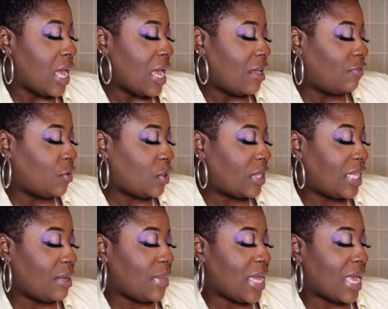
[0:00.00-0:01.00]
If you
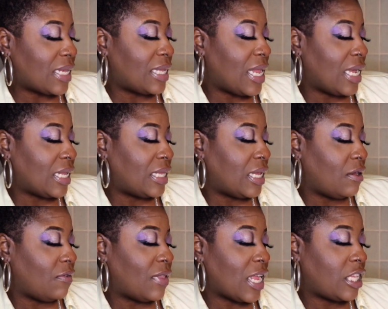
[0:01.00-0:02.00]
see me as
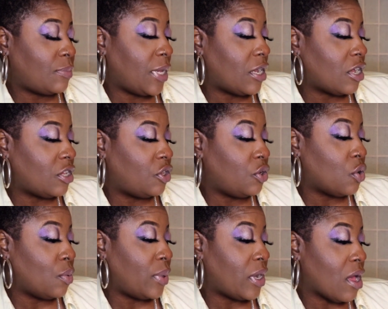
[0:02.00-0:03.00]
negative, that's because you
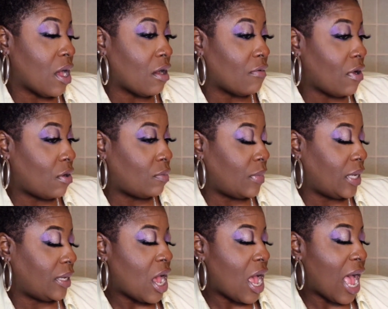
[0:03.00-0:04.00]
don't belong around
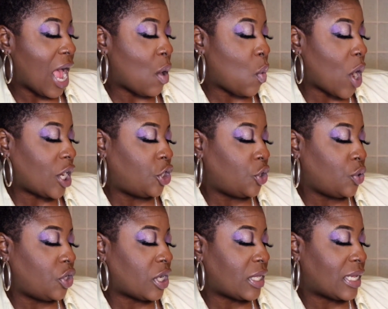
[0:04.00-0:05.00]
me. I watch you
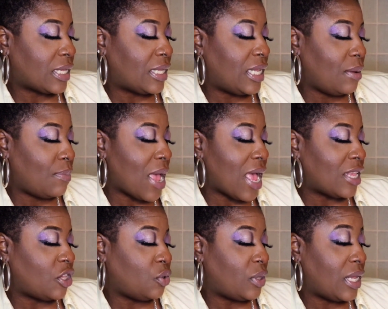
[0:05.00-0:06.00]
just as deep
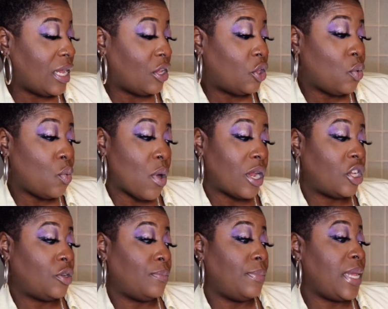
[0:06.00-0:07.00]
as you think you watch
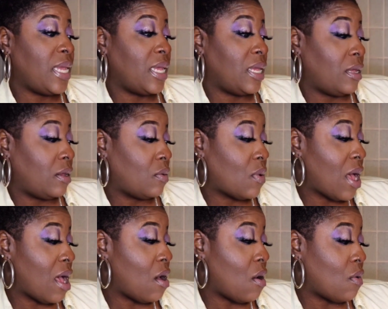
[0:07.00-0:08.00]
me.
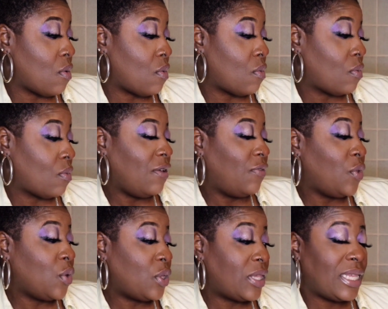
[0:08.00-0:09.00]
Wow. If
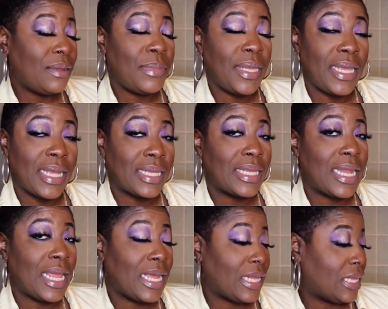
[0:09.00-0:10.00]
you see me as
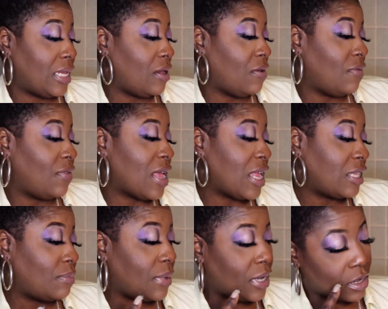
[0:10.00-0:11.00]
negative, that's
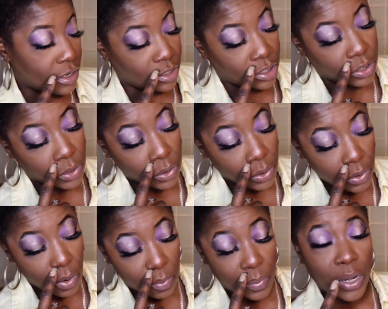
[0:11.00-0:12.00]
because you
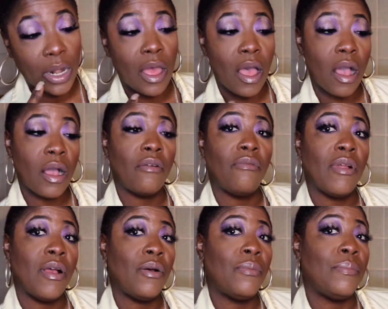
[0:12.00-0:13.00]
don't belong
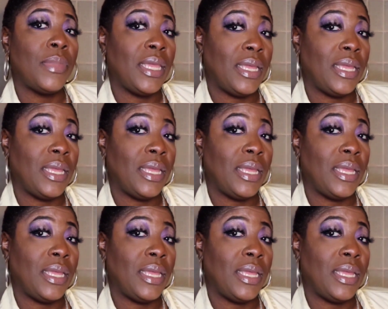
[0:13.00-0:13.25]
around me.